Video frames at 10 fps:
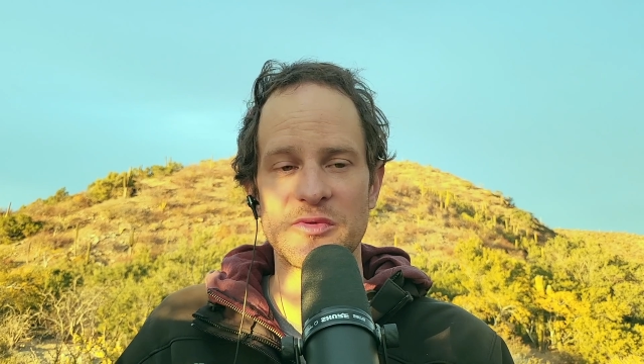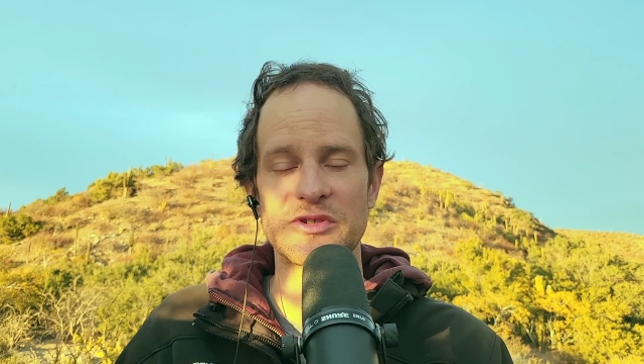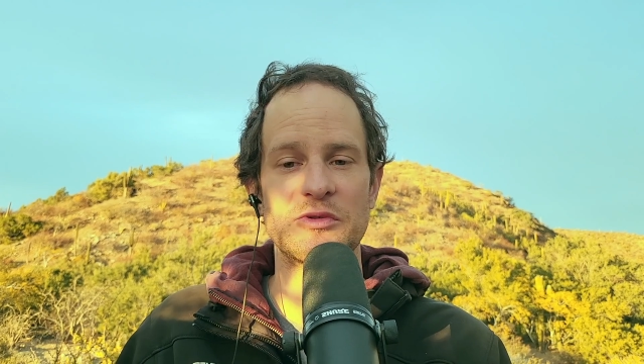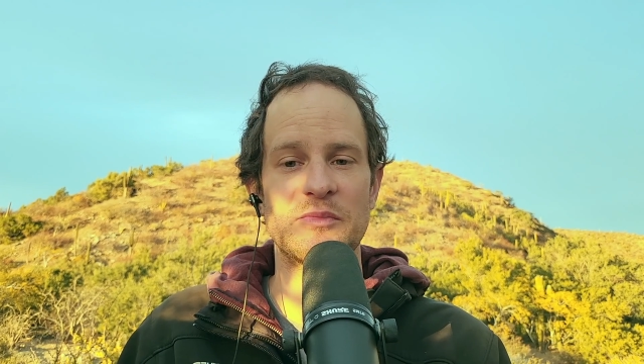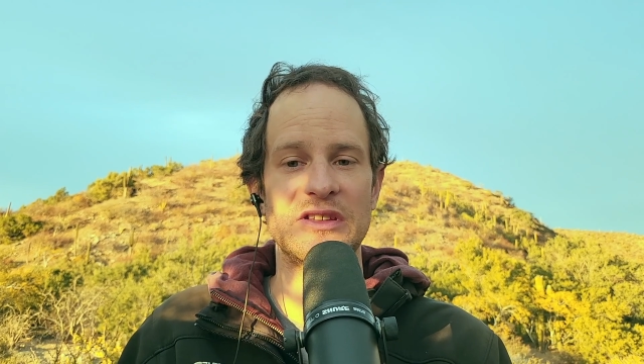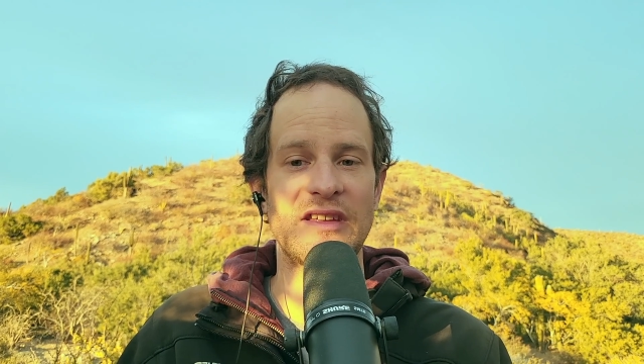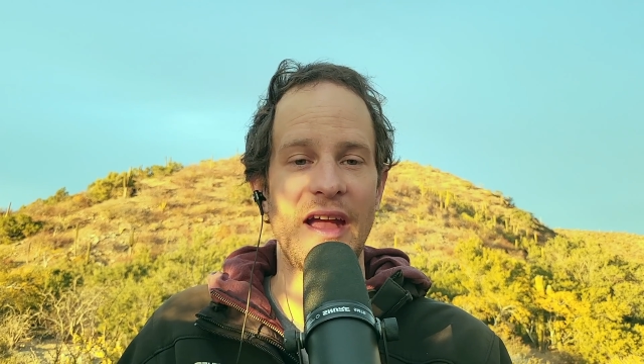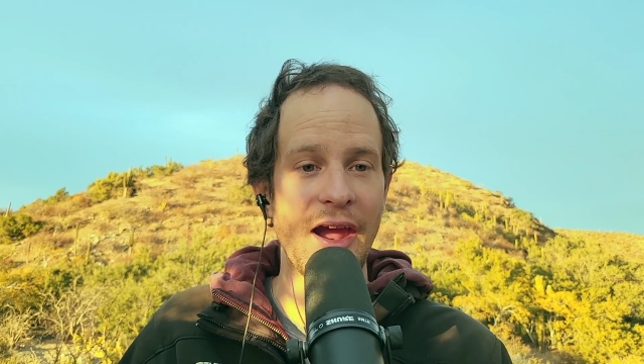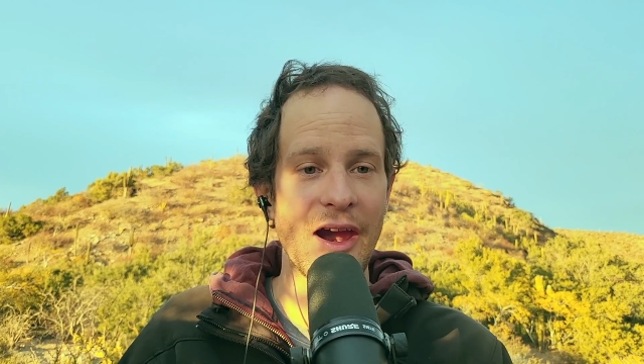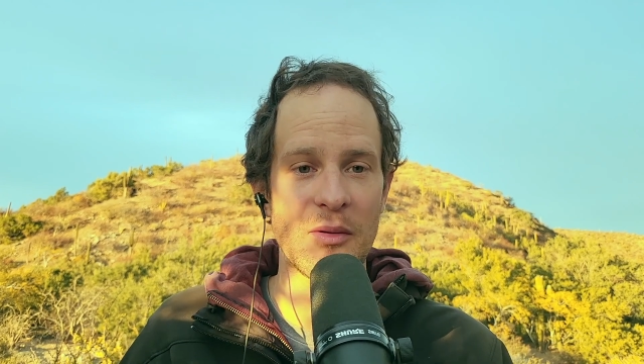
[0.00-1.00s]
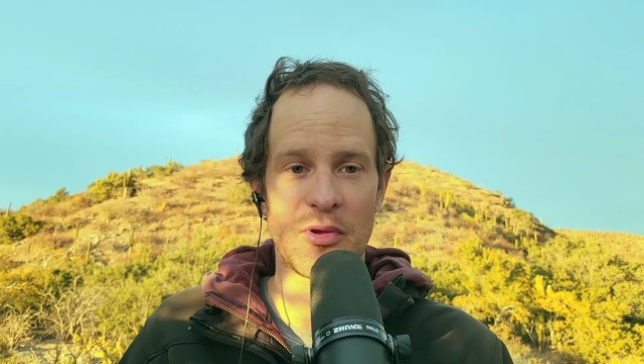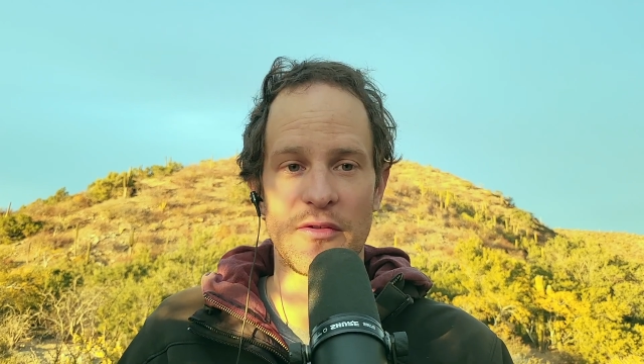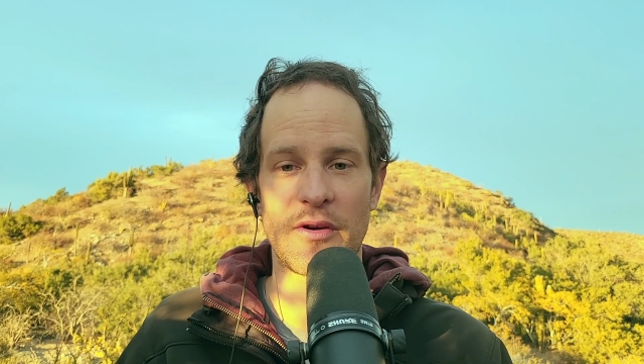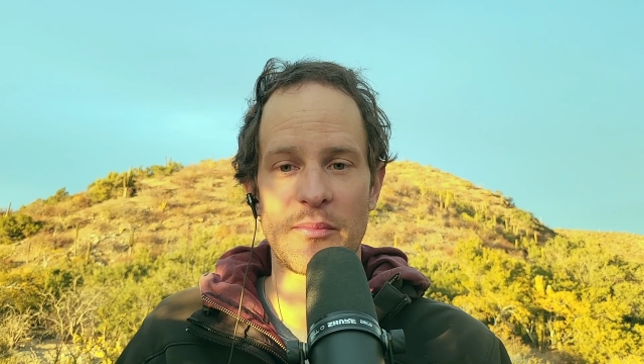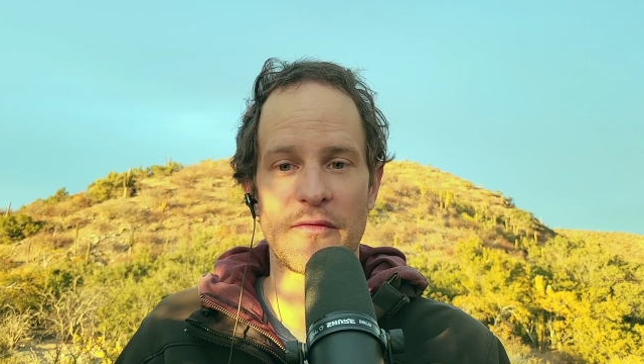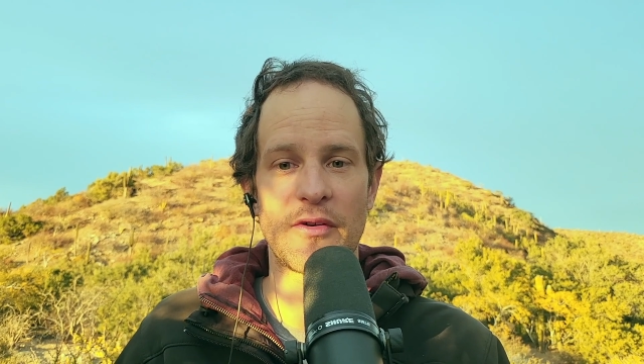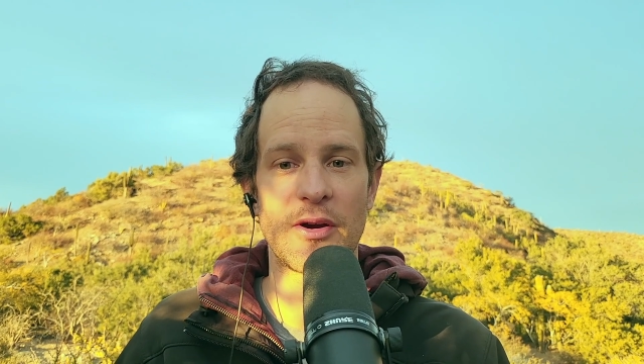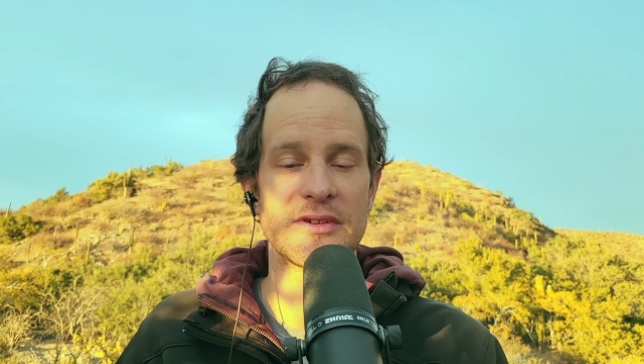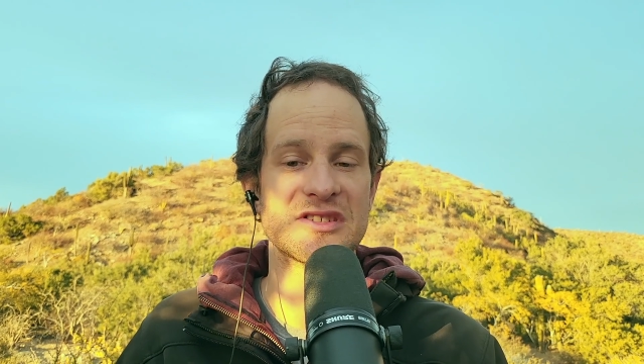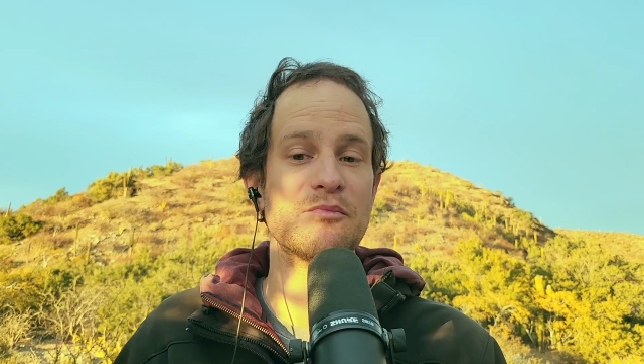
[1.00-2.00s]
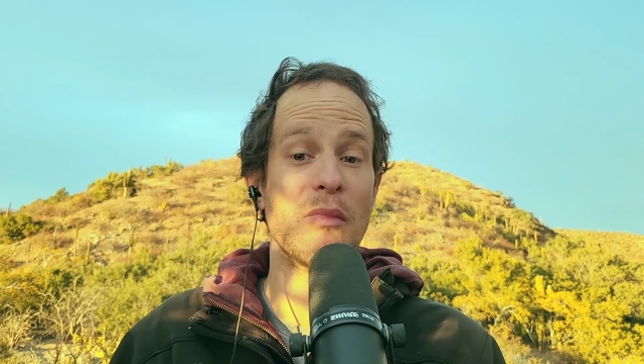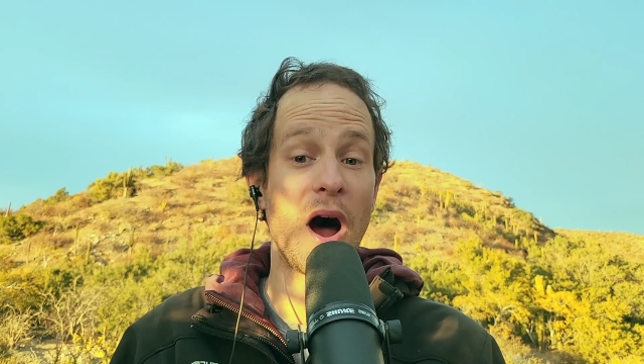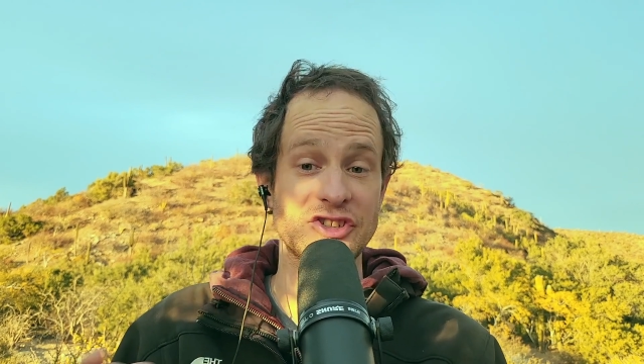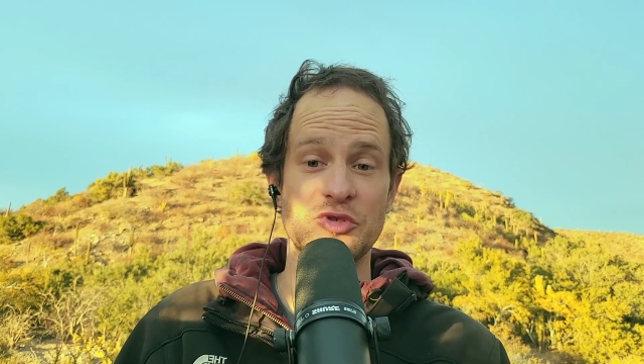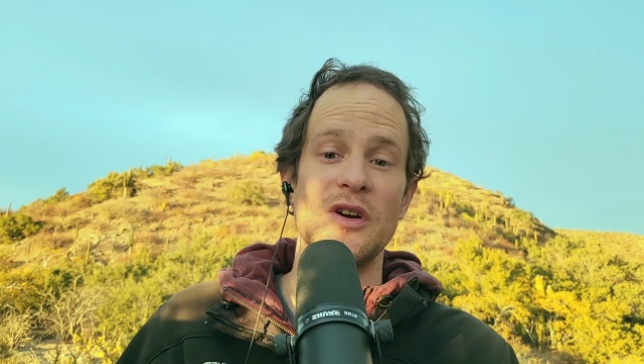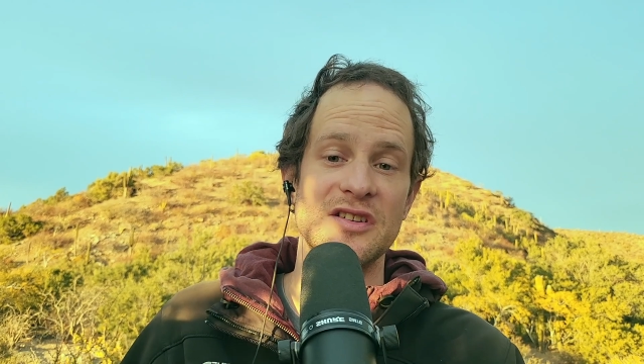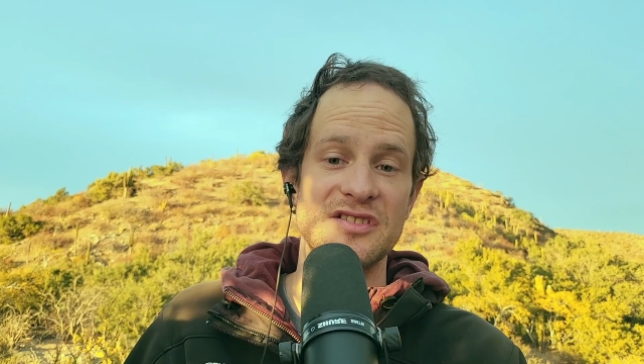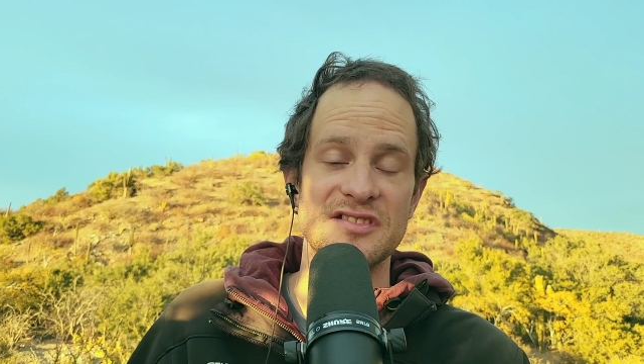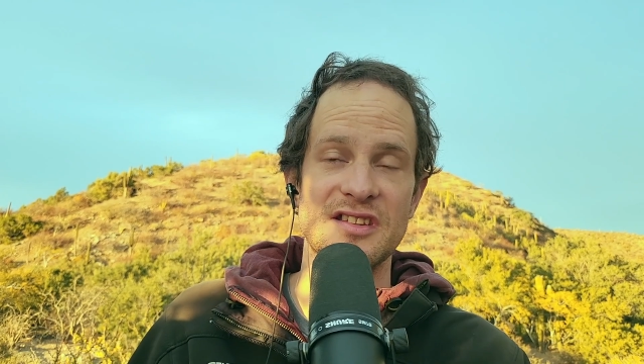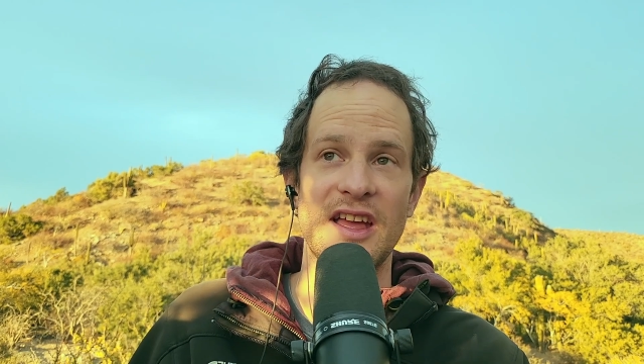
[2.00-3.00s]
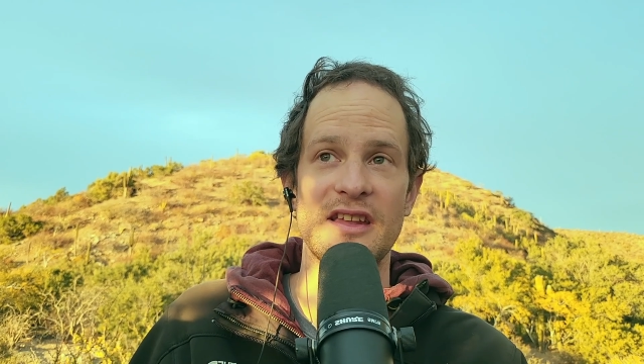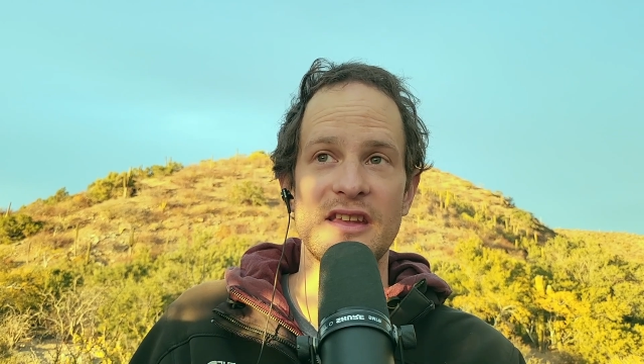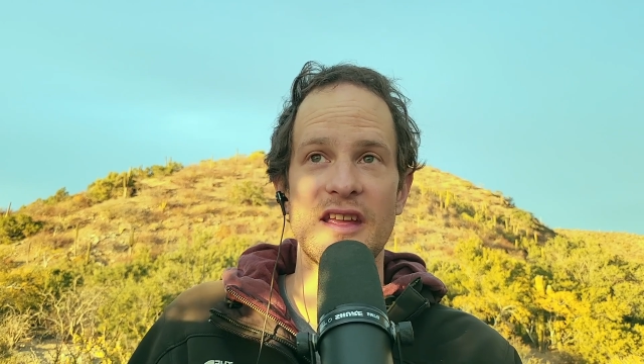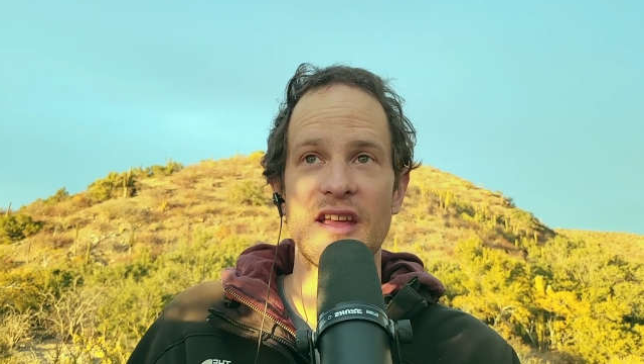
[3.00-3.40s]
which would be terrible for performance, much worse than